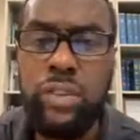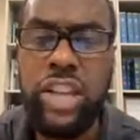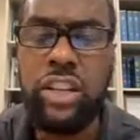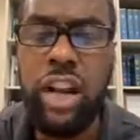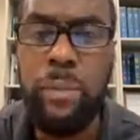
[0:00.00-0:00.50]

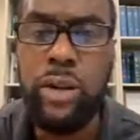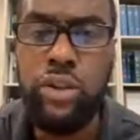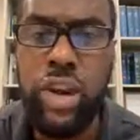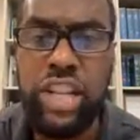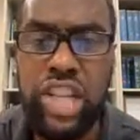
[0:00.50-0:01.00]
the incumbent
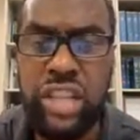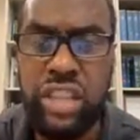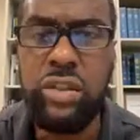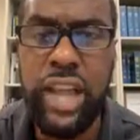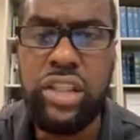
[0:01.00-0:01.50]
who's trying to cheat
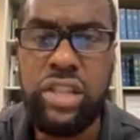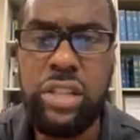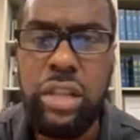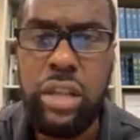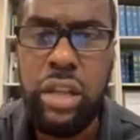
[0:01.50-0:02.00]
this
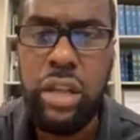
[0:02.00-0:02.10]
election?